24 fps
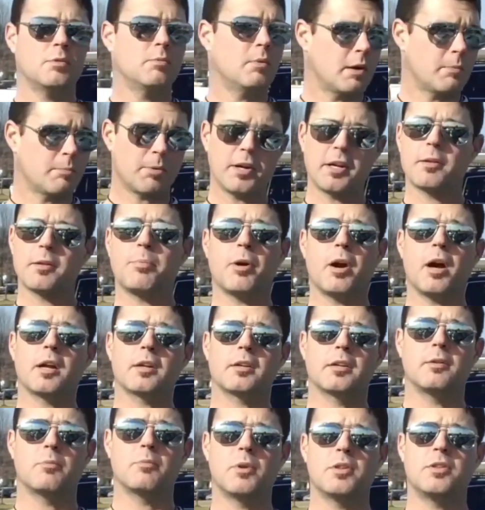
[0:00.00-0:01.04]
You want to bring
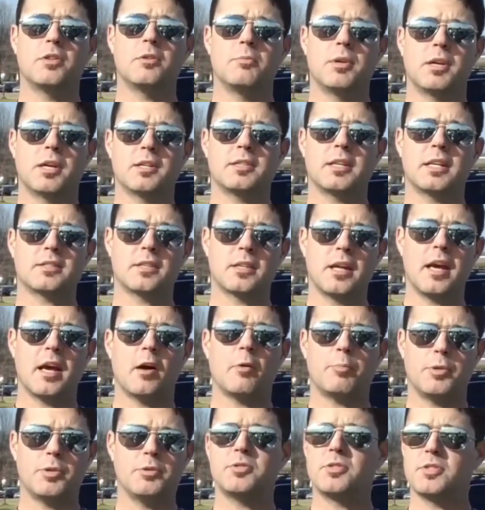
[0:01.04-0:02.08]
the product in with you, because
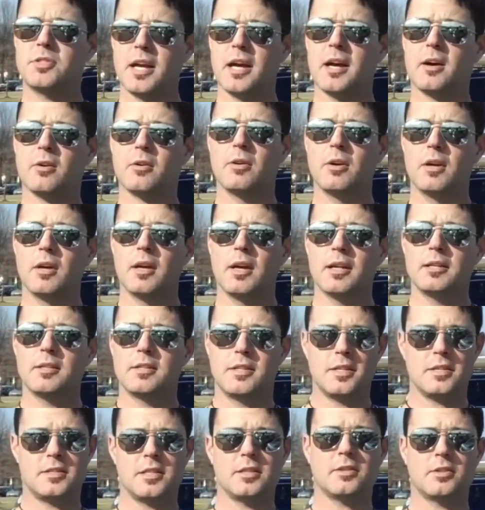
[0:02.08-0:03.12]
that's going to help you sell
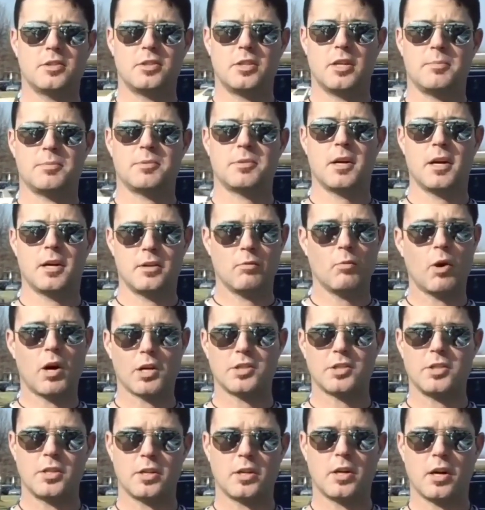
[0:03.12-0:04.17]
to these dealerships
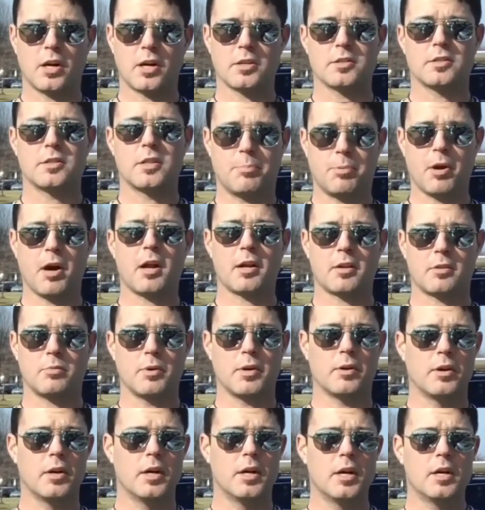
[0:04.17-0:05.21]
on washing their cars. The
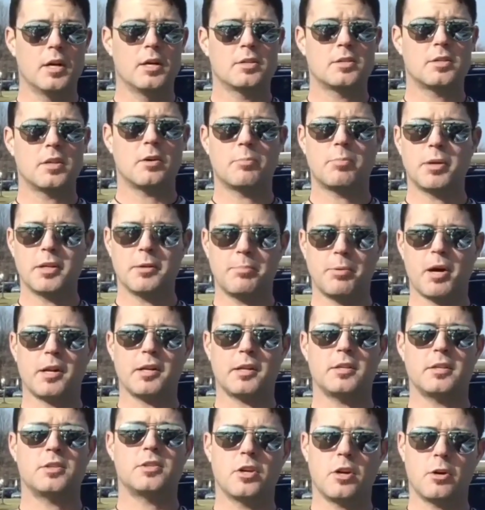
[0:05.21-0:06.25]
product will. So
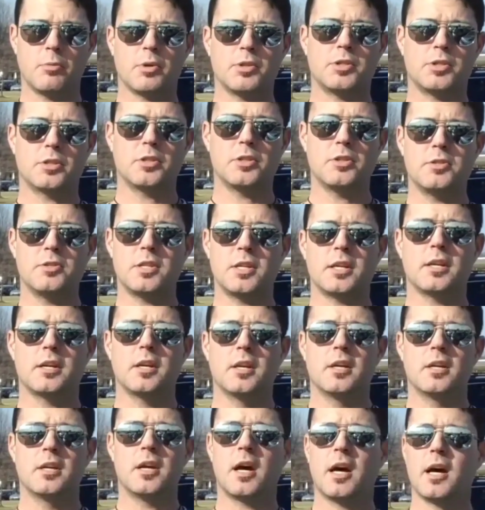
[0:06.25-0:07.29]
bring the product in, show them what you're
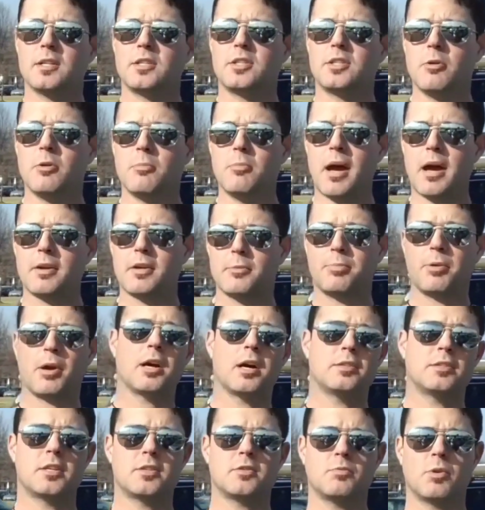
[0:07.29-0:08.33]
using, show them
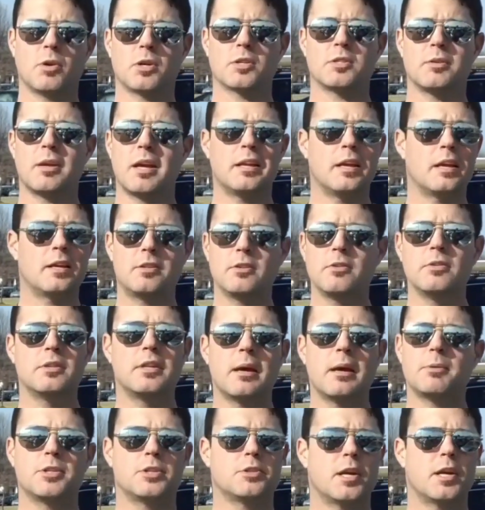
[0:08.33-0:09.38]
how your process works, and
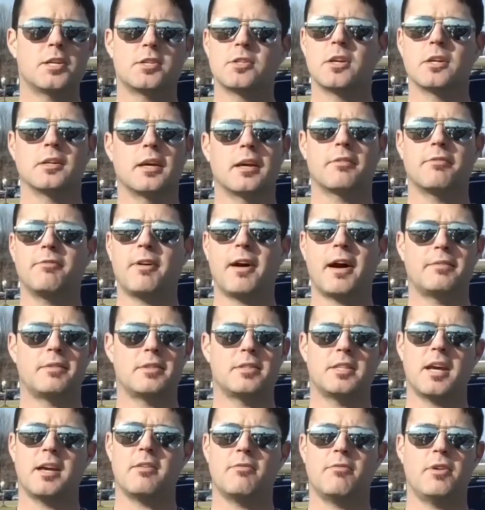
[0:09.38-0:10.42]
do a demonstration on like
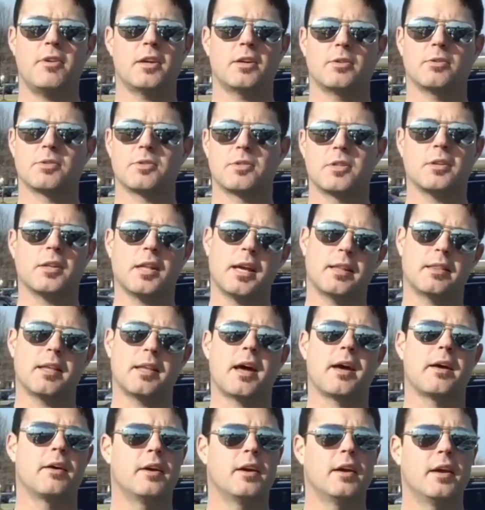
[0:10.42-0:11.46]
5 to 10 vehicles. They'll
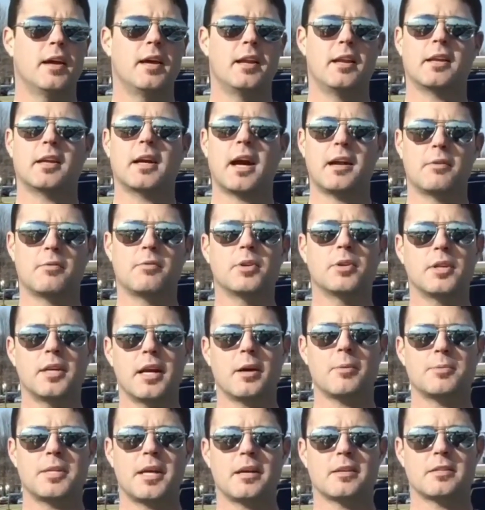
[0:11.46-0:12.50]
like that. And it kind
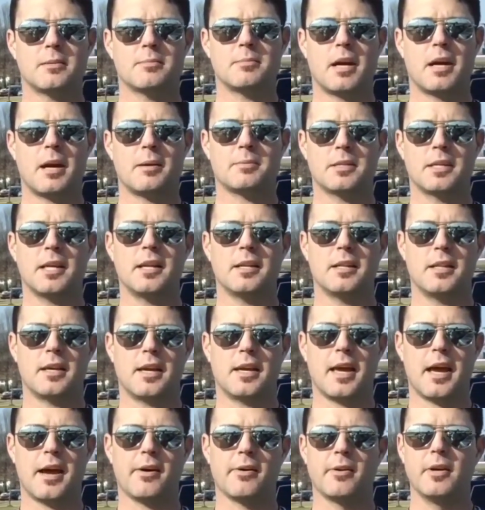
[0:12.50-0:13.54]
of really helps out sometimes in
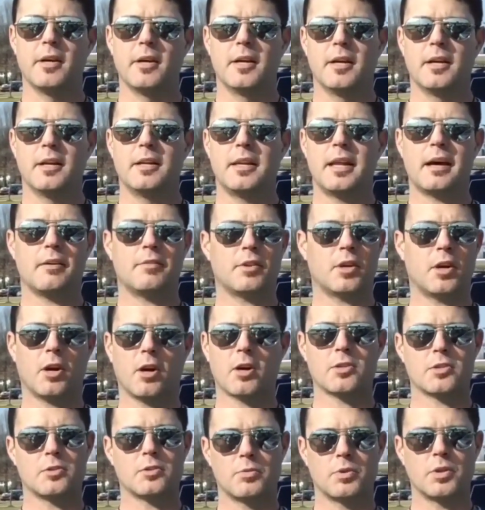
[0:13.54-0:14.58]
getting the account. Now,
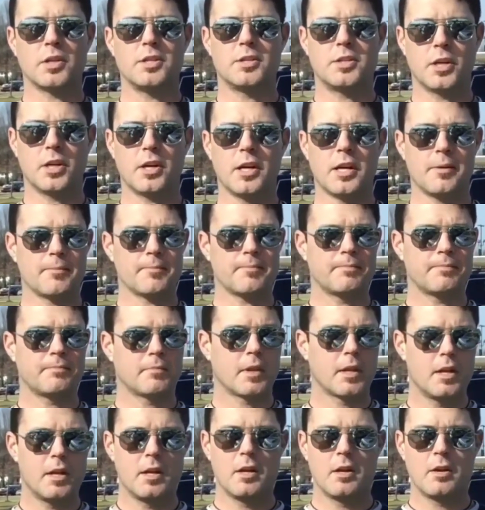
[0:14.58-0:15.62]
if the cars are really dirty,
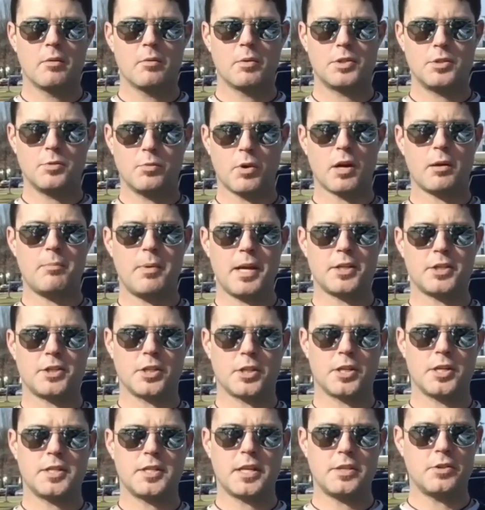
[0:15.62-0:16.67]
what you want
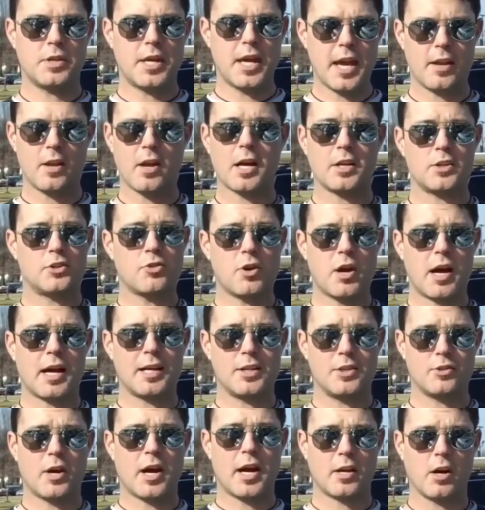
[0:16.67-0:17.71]
to make sure is that you cannot
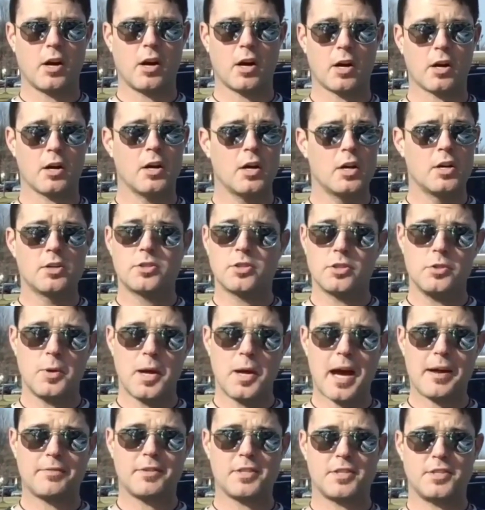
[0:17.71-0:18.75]
dry a dry car.
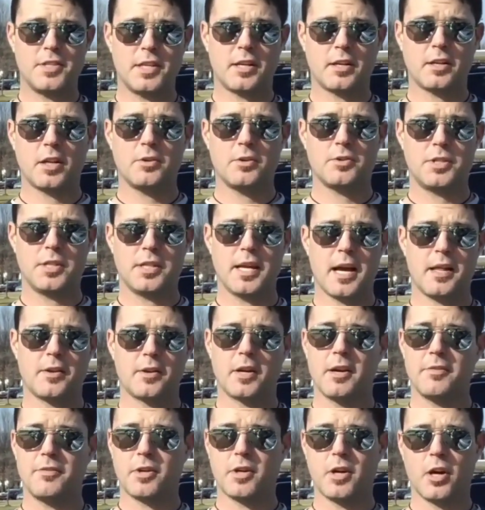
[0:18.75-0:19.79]
So you have to stick close
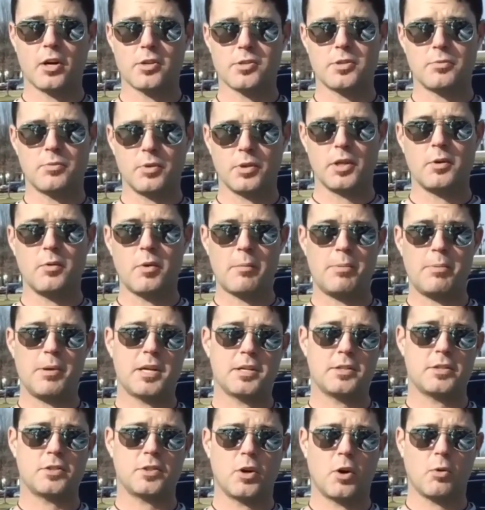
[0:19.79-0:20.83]
together. If the cars are really
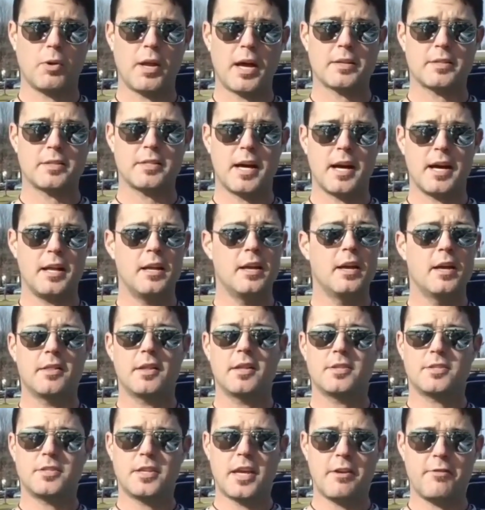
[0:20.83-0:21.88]
wet because it's cold
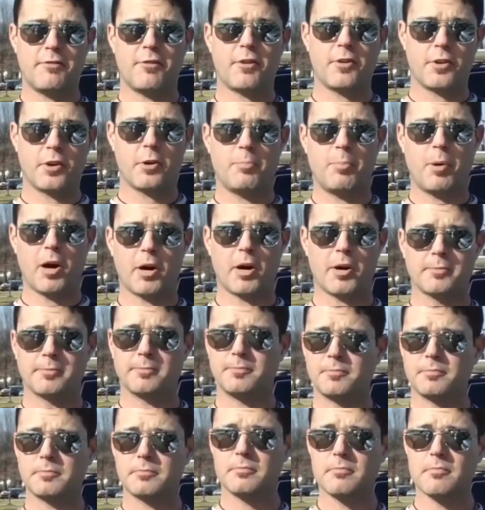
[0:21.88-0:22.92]
outside, then stay further
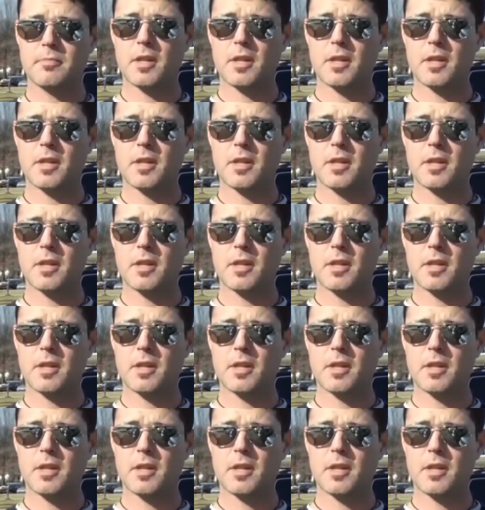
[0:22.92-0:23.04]
apart.